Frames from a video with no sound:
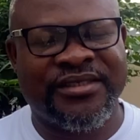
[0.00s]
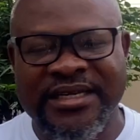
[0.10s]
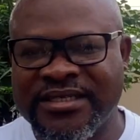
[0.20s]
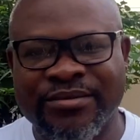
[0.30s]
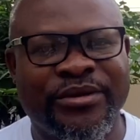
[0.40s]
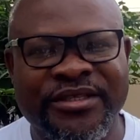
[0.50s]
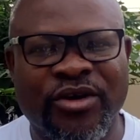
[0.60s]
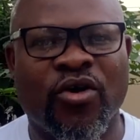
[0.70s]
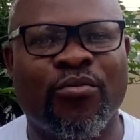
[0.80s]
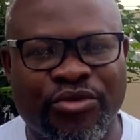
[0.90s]
Just simply
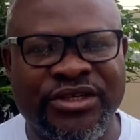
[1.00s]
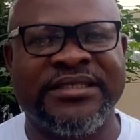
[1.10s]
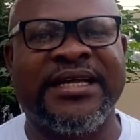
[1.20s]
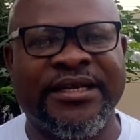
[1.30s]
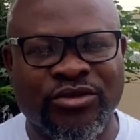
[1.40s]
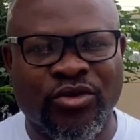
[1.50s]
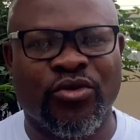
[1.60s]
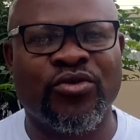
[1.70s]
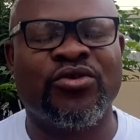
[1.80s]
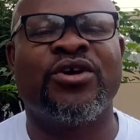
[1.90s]
take on projects that you
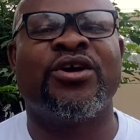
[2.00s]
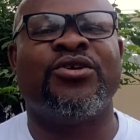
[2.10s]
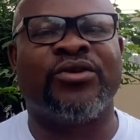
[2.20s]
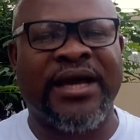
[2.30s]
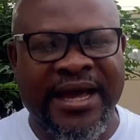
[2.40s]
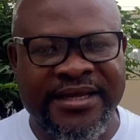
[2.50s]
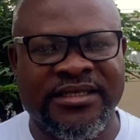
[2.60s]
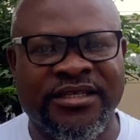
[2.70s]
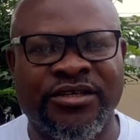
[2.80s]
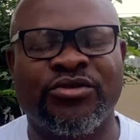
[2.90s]
know you can
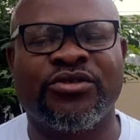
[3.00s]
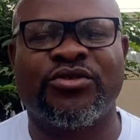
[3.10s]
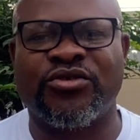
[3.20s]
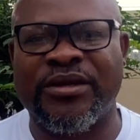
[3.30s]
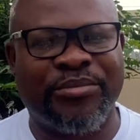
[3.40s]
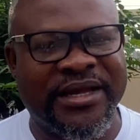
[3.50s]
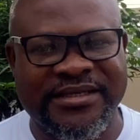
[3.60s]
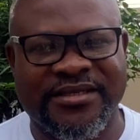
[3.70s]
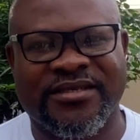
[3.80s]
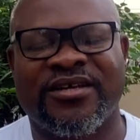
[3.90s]
execute to the
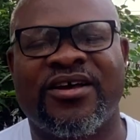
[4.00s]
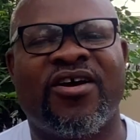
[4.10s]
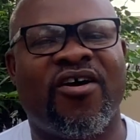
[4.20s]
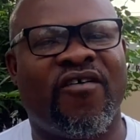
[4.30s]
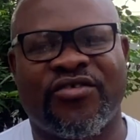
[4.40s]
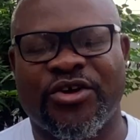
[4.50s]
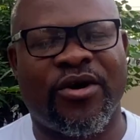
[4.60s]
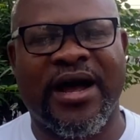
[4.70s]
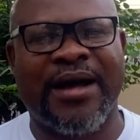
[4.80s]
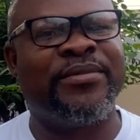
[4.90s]
best of
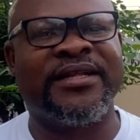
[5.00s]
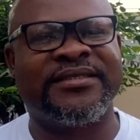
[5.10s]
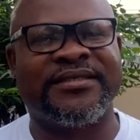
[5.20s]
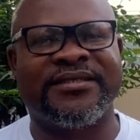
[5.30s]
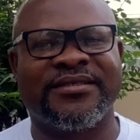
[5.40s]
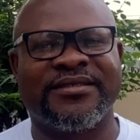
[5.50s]
your ability.